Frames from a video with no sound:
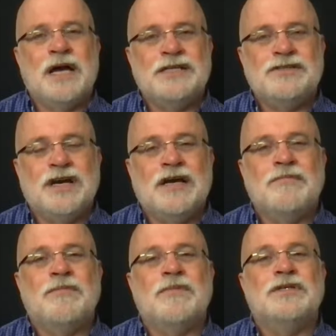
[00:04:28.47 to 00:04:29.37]
My
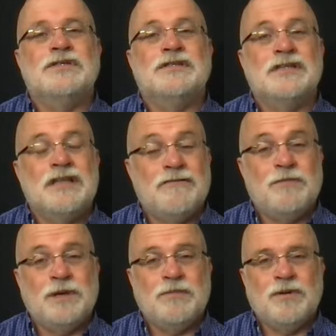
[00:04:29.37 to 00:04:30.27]
job is to
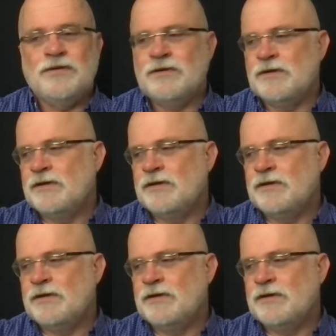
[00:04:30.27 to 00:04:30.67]
love people.